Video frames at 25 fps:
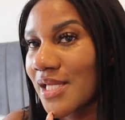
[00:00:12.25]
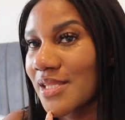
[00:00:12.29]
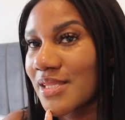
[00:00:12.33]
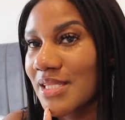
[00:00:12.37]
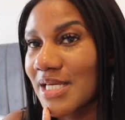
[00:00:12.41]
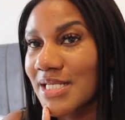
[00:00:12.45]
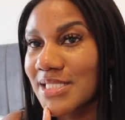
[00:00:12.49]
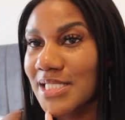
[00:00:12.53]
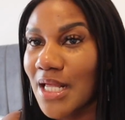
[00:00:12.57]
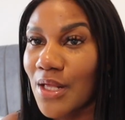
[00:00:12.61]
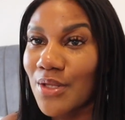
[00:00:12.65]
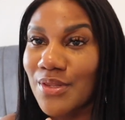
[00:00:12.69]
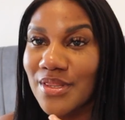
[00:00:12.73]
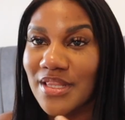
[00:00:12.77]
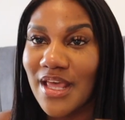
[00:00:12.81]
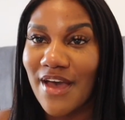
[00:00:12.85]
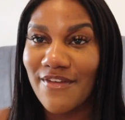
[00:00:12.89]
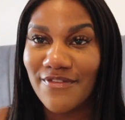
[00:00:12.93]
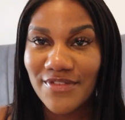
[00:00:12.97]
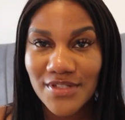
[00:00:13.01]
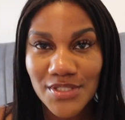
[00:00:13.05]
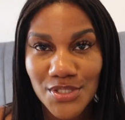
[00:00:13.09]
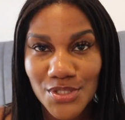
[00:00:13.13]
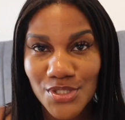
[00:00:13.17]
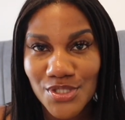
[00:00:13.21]
things I'll
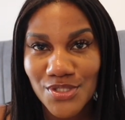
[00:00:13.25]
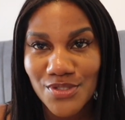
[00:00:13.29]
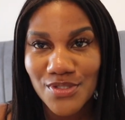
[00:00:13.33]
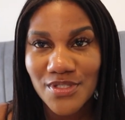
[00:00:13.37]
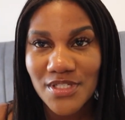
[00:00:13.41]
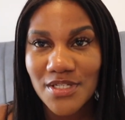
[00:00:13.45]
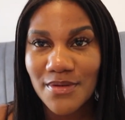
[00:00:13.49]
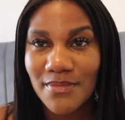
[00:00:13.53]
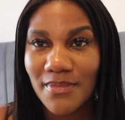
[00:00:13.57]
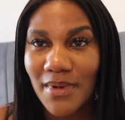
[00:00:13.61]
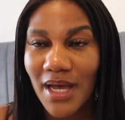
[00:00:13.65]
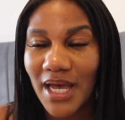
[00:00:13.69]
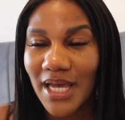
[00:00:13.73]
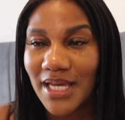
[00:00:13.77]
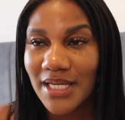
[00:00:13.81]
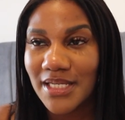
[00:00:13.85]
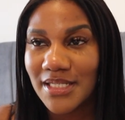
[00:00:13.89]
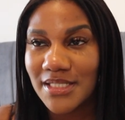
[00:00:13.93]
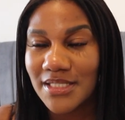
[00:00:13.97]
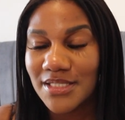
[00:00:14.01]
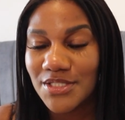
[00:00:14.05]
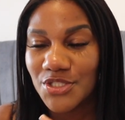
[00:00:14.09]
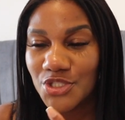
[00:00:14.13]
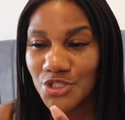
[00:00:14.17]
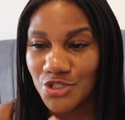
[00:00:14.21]
never do to
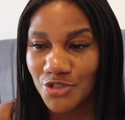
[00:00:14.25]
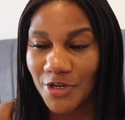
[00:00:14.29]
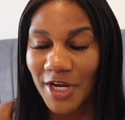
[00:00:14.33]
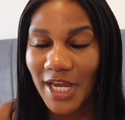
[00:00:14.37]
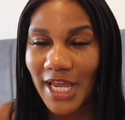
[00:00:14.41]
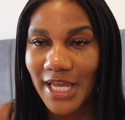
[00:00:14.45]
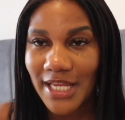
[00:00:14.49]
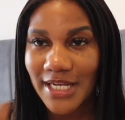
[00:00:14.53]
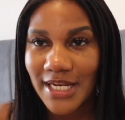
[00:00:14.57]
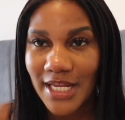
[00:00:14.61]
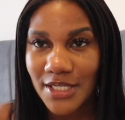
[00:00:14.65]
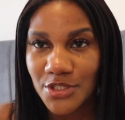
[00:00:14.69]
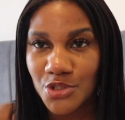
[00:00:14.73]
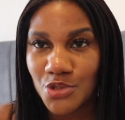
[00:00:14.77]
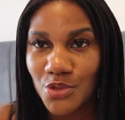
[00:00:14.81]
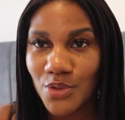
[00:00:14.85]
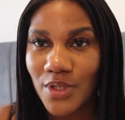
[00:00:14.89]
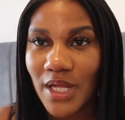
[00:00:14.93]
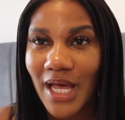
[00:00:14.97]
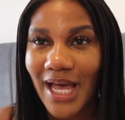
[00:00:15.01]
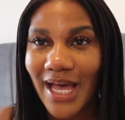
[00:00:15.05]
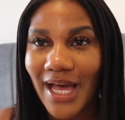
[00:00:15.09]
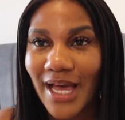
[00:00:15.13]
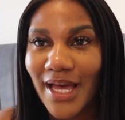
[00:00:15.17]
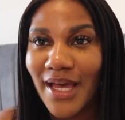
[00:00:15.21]
my straight natural
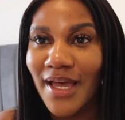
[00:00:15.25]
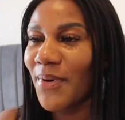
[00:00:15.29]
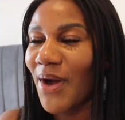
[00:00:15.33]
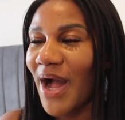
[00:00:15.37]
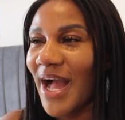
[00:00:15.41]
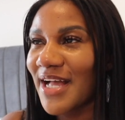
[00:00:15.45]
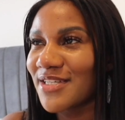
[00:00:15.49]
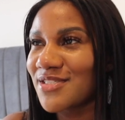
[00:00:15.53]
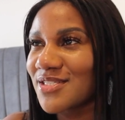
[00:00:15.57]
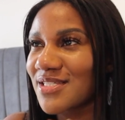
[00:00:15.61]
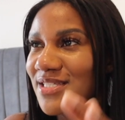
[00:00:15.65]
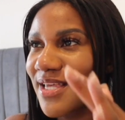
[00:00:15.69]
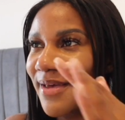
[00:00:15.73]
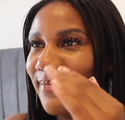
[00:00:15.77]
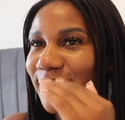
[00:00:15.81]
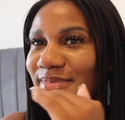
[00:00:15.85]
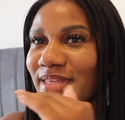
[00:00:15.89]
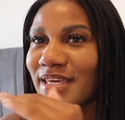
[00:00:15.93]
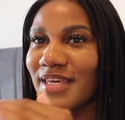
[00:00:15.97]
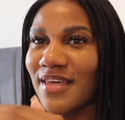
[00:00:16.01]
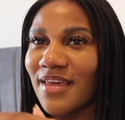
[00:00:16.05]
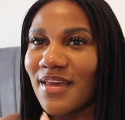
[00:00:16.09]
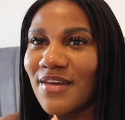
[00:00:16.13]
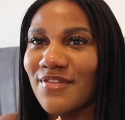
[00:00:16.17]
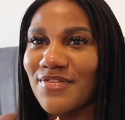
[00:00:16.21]
hair, but I just kept
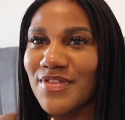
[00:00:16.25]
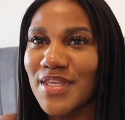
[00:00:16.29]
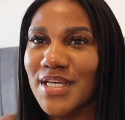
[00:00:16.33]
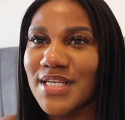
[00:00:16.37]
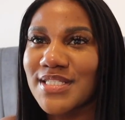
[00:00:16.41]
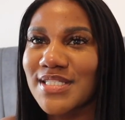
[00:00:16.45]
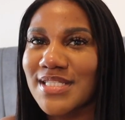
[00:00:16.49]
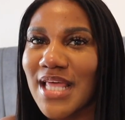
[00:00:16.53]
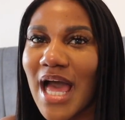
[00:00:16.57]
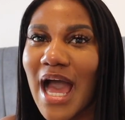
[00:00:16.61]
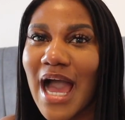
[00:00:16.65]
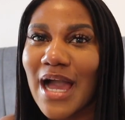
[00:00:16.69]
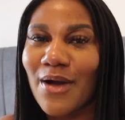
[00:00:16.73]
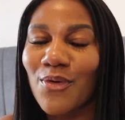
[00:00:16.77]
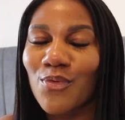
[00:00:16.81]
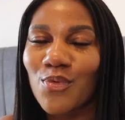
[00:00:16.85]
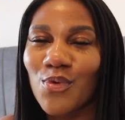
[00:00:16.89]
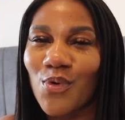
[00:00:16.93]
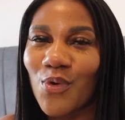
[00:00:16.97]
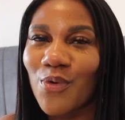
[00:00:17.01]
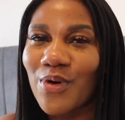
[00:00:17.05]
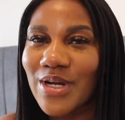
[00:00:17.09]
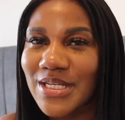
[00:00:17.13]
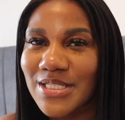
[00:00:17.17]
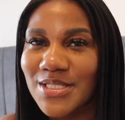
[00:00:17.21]
thinking of things that I
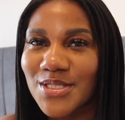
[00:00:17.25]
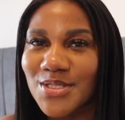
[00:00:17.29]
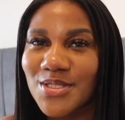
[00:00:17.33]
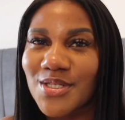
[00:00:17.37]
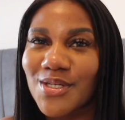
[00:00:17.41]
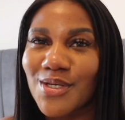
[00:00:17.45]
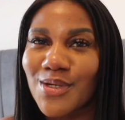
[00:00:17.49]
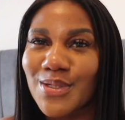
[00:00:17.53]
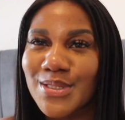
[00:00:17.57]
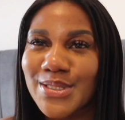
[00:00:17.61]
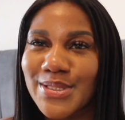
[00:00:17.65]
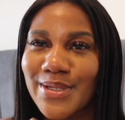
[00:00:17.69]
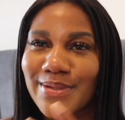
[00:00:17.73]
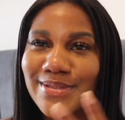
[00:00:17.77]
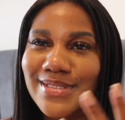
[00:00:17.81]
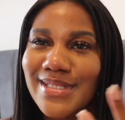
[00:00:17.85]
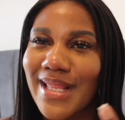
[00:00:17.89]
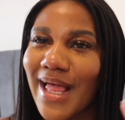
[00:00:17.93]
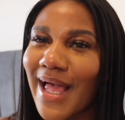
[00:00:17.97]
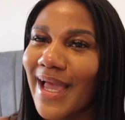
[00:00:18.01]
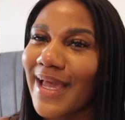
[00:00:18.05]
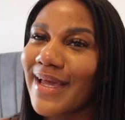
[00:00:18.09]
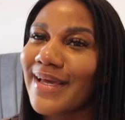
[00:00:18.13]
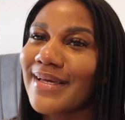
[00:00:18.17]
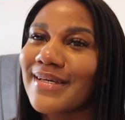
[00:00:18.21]
will always do, so I was
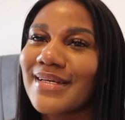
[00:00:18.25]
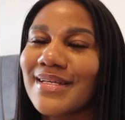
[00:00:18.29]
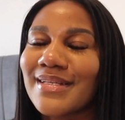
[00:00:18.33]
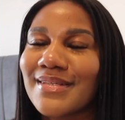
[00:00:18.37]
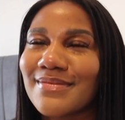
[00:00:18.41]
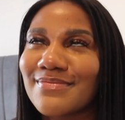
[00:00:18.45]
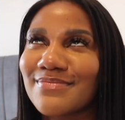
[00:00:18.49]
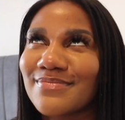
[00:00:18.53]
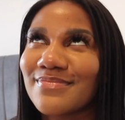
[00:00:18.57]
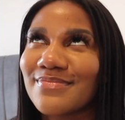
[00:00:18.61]
like,